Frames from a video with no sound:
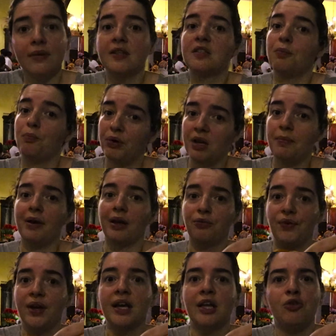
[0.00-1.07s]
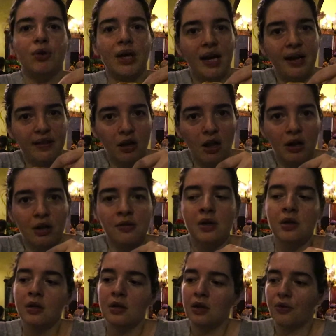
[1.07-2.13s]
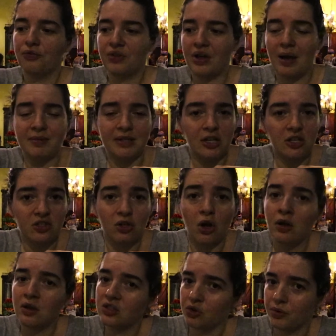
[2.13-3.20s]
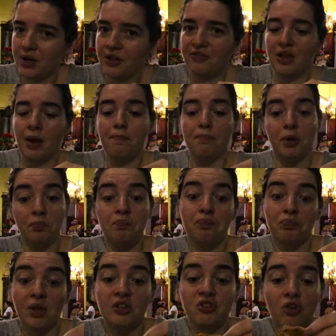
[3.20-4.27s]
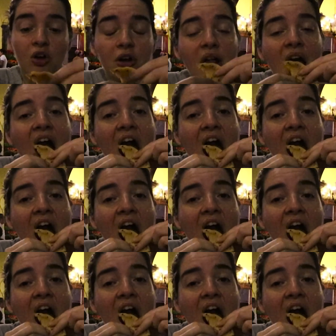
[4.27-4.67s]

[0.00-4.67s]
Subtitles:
it's a pretty big thing, and you get it a lot of times in a sauce or in a dip, and it's good.